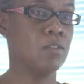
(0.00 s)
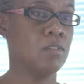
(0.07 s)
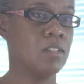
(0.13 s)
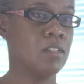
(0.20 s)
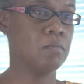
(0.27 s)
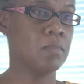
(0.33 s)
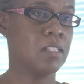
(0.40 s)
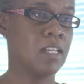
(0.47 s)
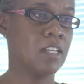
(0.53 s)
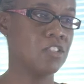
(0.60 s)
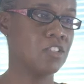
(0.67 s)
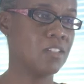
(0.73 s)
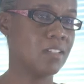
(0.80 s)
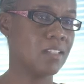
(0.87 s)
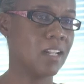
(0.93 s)
do
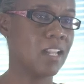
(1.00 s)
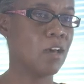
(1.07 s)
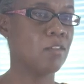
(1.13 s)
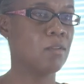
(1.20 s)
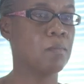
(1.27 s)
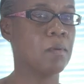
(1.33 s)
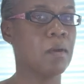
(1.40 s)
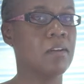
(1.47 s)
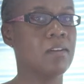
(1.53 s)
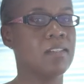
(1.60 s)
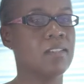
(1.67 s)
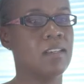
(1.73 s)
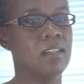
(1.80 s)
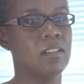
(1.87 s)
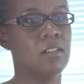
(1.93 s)
mutations allow the
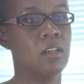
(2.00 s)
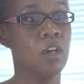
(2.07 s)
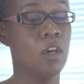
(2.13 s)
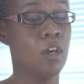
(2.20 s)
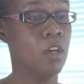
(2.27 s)
parasite